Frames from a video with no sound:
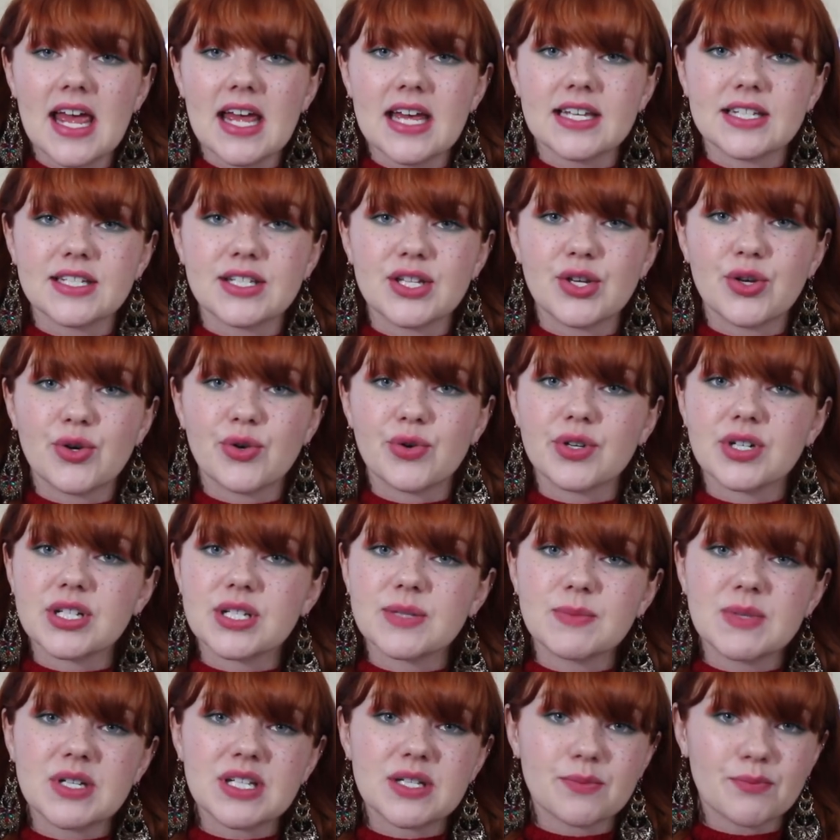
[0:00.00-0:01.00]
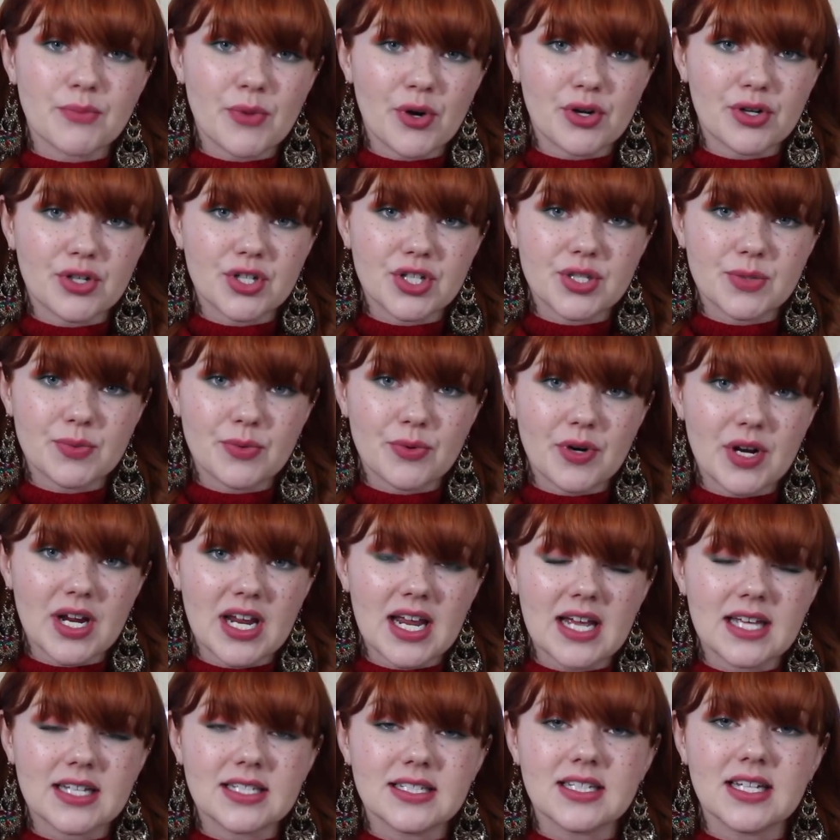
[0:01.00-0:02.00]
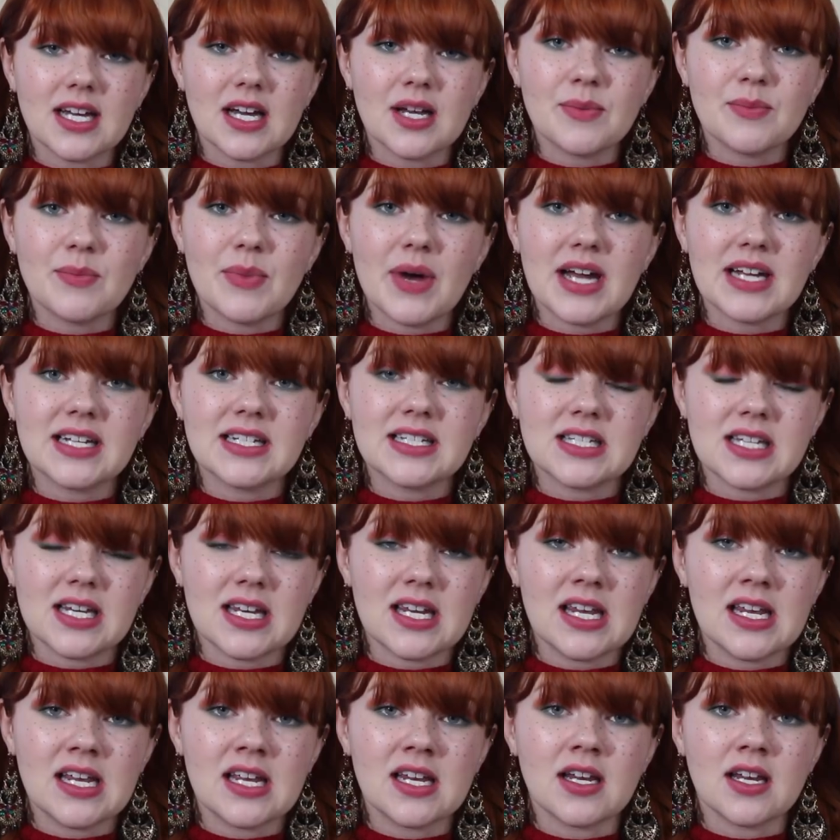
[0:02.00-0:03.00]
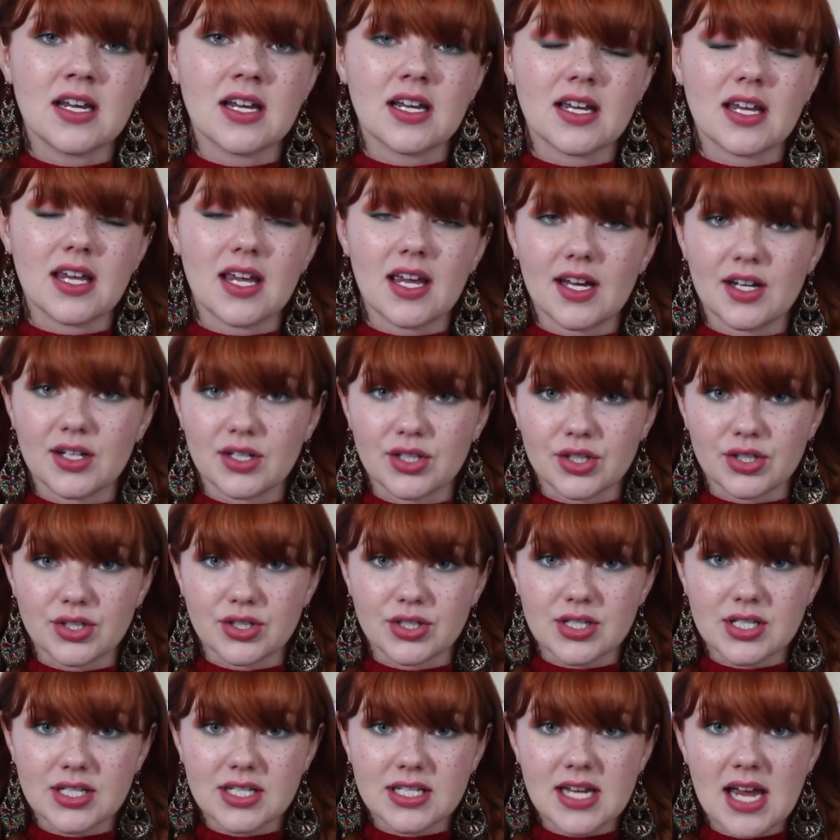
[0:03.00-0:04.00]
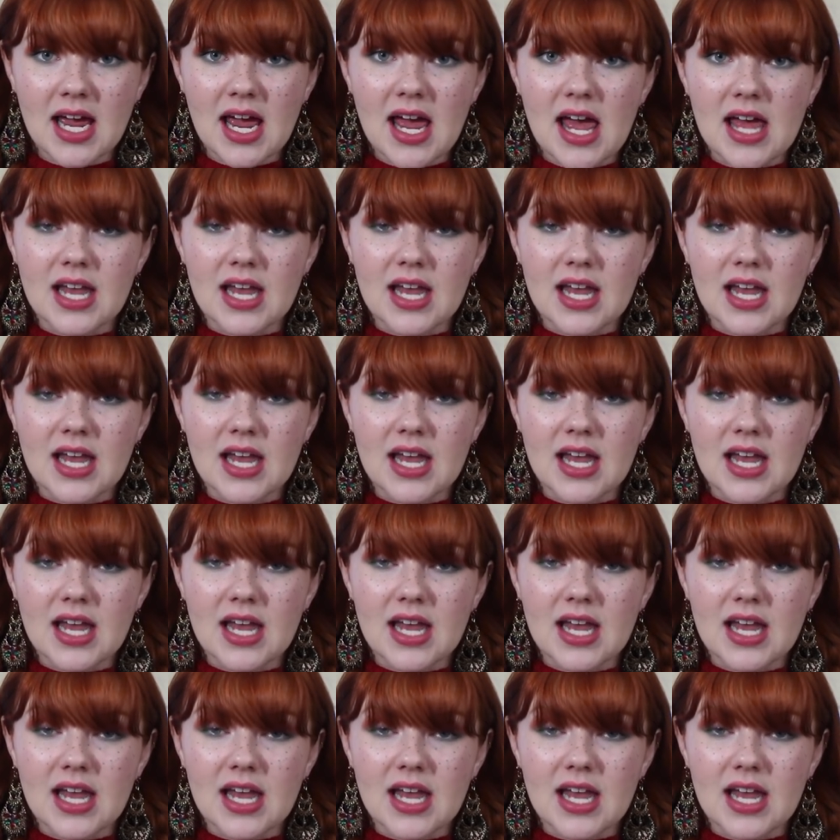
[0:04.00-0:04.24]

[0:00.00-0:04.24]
is the Christmas murder spree done by teen killers.